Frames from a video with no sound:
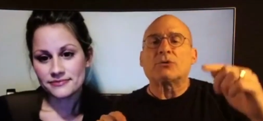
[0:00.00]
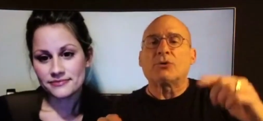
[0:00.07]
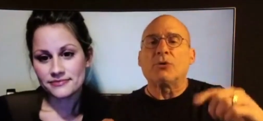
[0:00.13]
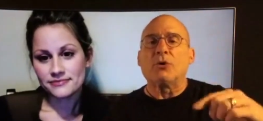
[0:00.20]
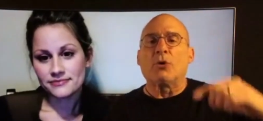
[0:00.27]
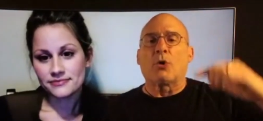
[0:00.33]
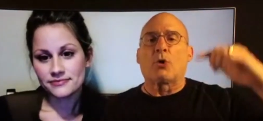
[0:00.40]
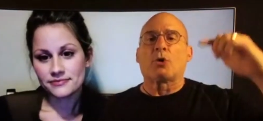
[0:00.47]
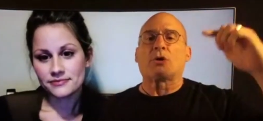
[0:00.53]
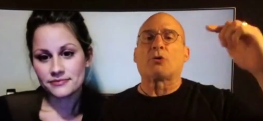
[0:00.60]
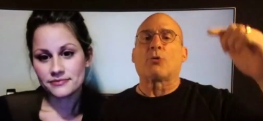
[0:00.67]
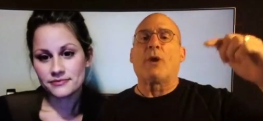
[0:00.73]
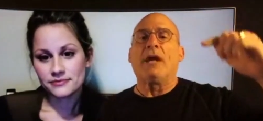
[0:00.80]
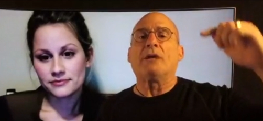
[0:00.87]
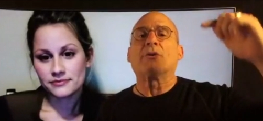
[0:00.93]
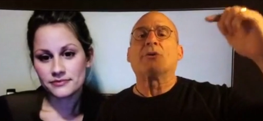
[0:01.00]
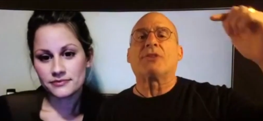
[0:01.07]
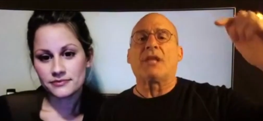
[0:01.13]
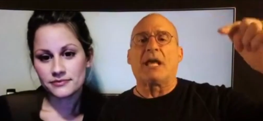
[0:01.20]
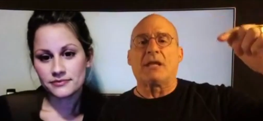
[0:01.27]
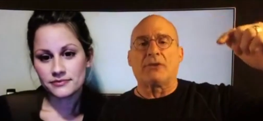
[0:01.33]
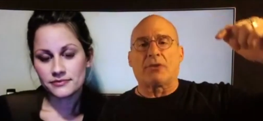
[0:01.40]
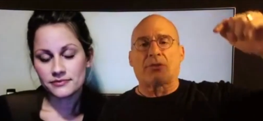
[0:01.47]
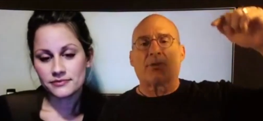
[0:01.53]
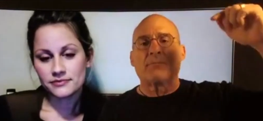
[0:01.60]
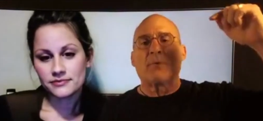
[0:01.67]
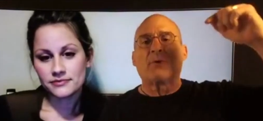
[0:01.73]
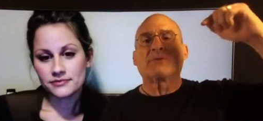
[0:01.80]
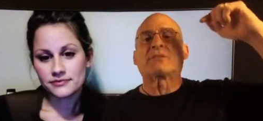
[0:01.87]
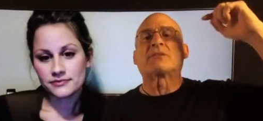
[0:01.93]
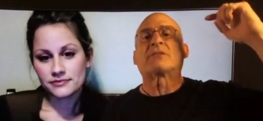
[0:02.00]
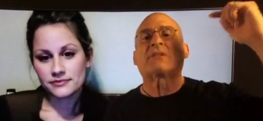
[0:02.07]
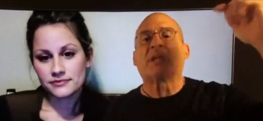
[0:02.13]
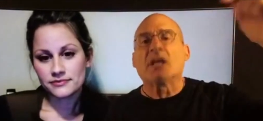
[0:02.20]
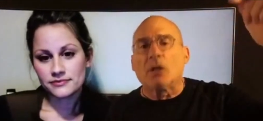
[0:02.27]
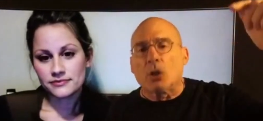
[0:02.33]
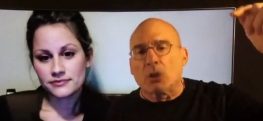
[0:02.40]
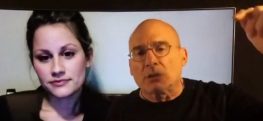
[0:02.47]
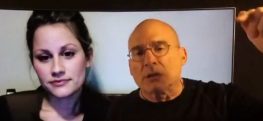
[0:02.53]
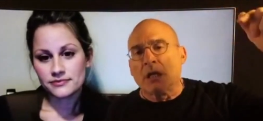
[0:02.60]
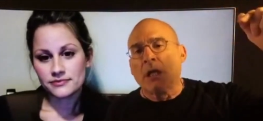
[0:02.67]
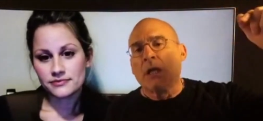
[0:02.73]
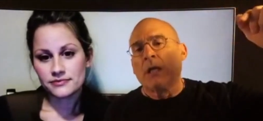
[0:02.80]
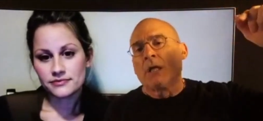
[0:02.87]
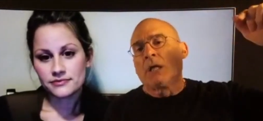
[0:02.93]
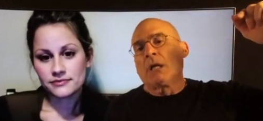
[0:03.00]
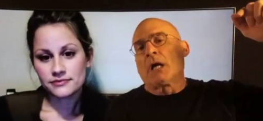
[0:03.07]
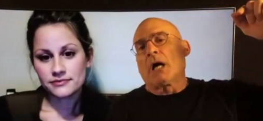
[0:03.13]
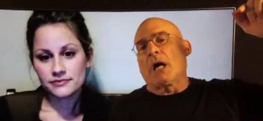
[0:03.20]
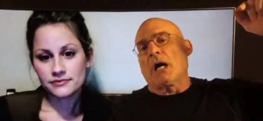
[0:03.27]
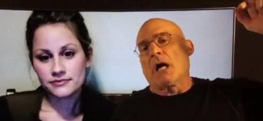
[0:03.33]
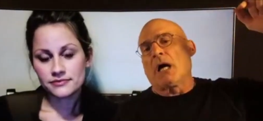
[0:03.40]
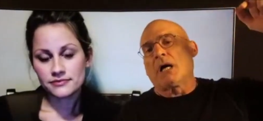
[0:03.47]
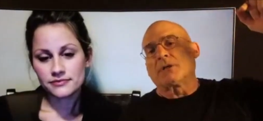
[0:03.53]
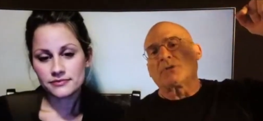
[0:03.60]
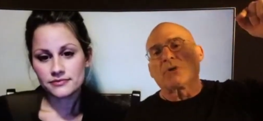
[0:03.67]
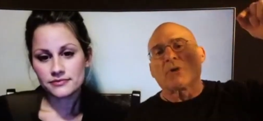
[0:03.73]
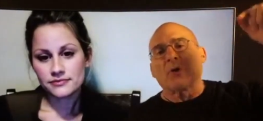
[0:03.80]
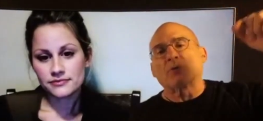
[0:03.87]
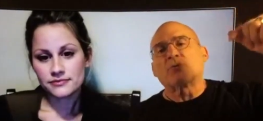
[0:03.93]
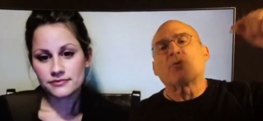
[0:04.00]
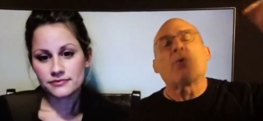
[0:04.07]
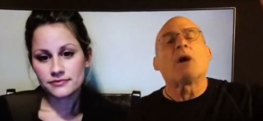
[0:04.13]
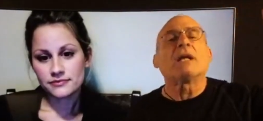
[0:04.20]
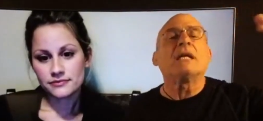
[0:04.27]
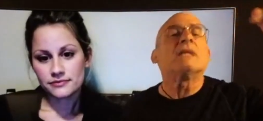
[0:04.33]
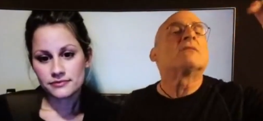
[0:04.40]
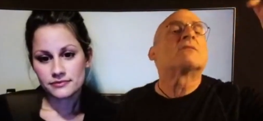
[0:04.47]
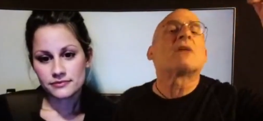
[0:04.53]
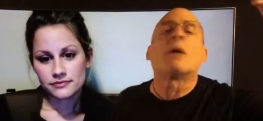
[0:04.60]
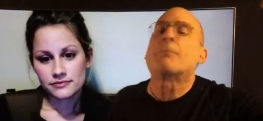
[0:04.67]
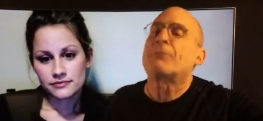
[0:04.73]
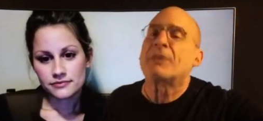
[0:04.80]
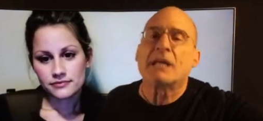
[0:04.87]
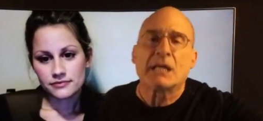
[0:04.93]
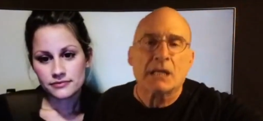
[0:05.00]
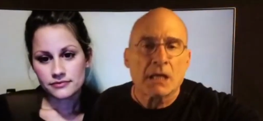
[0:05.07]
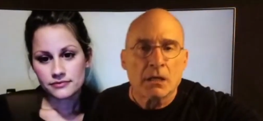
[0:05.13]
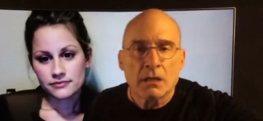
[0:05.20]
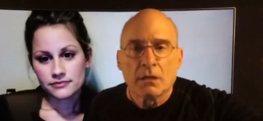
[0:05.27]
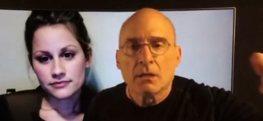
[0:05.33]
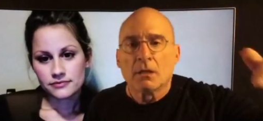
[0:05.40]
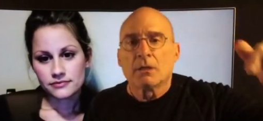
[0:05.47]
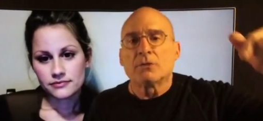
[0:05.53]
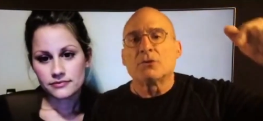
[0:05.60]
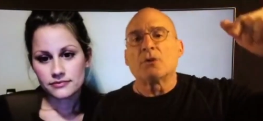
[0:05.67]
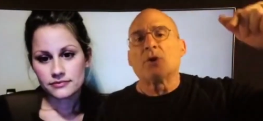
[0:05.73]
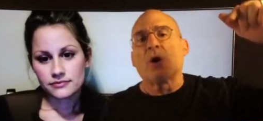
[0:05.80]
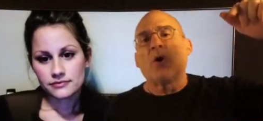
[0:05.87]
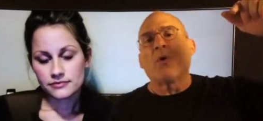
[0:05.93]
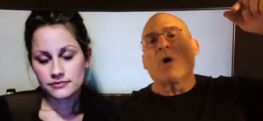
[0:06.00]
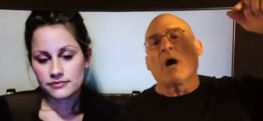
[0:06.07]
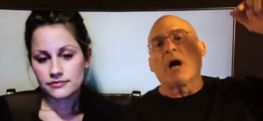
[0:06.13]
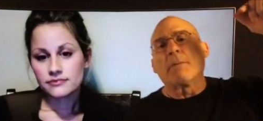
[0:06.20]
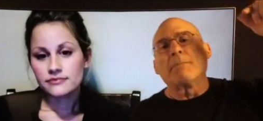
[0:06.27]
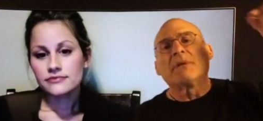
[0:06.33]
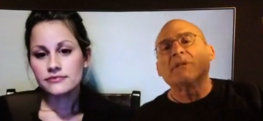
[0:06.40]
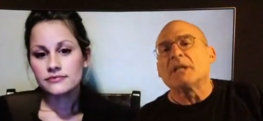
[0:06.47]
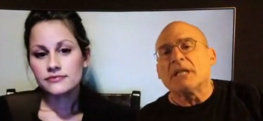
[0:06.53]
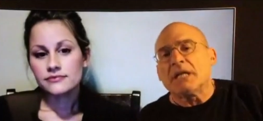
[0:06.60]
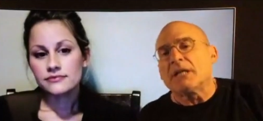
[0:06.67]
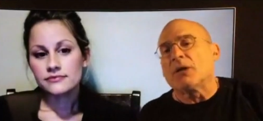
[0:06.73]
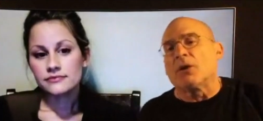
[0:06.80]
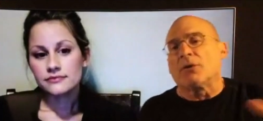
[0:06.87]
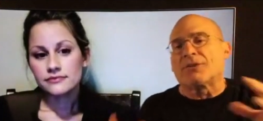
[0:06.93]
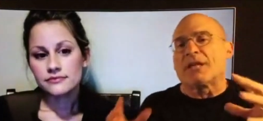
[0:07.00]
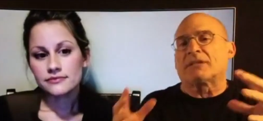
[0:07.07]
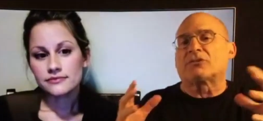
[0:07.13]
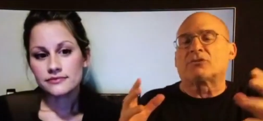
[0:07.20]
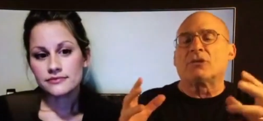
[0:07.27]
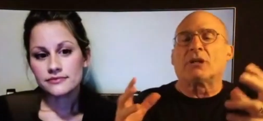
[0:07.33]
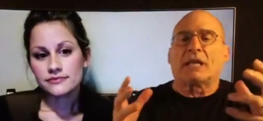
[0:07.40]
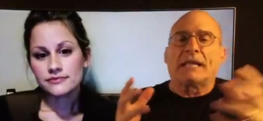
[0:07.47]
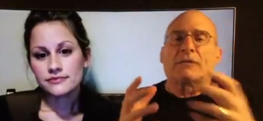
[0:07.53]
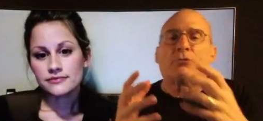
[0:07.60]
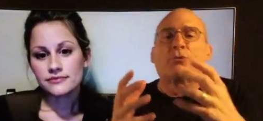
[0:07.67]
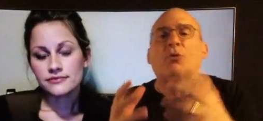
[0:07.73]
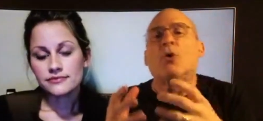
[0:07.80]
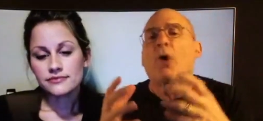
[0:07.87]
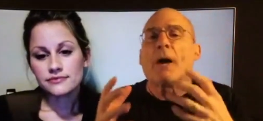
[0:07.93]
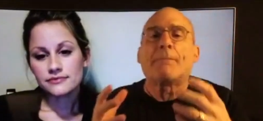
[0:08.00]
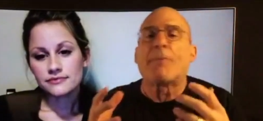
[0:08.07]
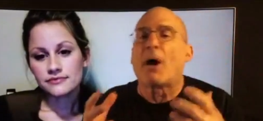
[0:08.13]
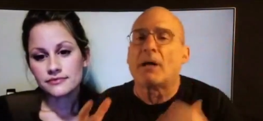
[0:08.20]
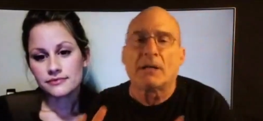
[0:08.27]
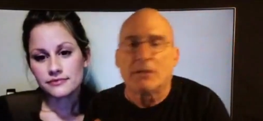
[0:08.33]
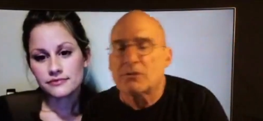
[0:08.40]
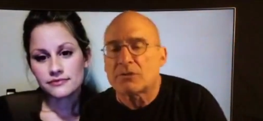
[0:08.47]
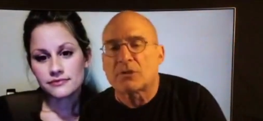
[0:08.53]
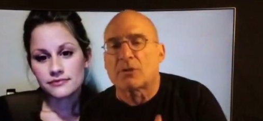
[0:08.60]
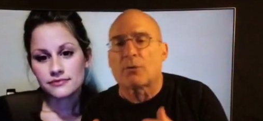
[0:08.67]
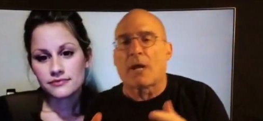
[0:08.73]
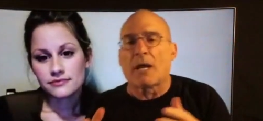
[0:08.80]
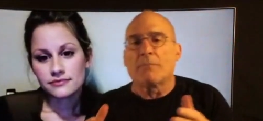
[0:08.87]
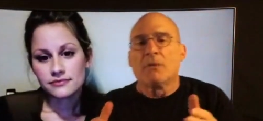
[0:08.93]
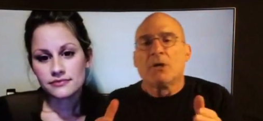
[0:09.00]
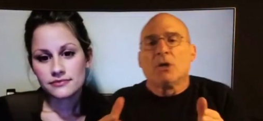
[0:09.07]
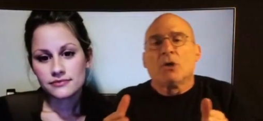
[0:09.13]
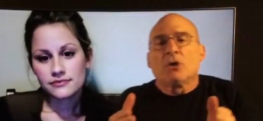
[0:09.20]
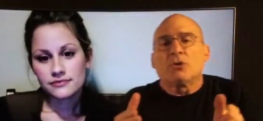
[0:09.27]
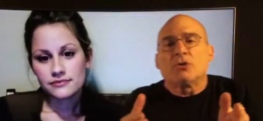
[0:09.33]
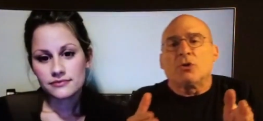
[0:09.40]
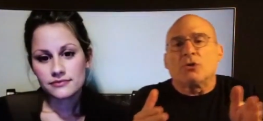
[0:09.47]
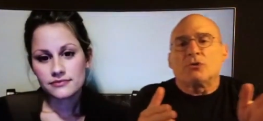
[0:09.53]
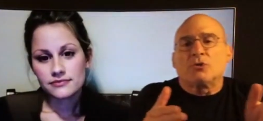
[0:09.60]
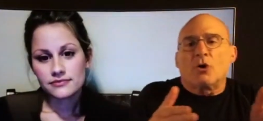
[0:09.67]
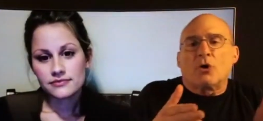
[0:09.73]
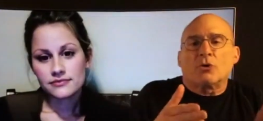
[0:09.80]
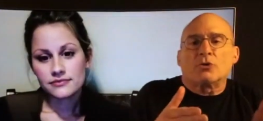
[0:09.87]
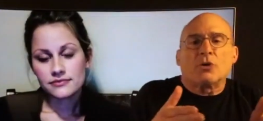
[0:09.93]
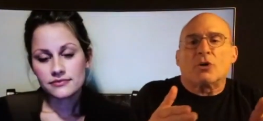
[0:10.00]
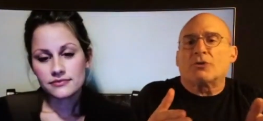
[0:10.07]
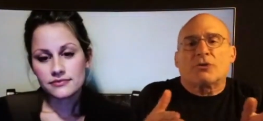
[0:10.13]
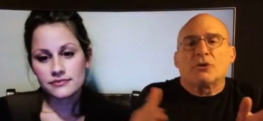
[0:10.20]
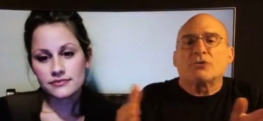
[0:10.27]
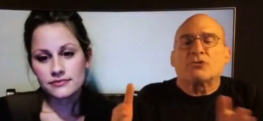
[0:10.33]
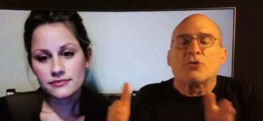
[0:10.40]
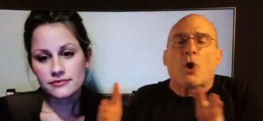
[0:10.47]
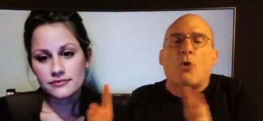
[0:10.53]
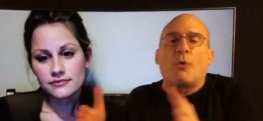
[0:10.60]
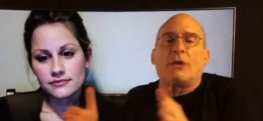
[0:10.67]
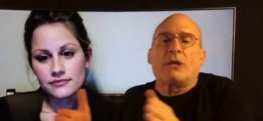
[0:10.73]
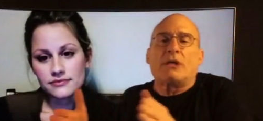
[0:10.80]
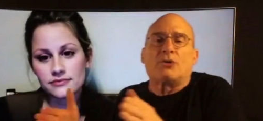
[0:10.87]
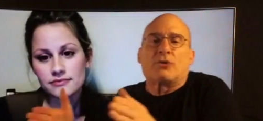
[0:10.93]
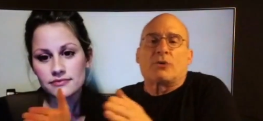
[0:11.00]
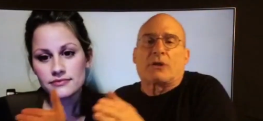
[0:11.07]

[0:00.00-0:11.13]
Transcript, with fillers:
Speaker 1: to or greater than the most skilled, uh, you know, 20 something you know, a millennial that's, you know, like grew up on Instagram, you, you, you're, there's no one in your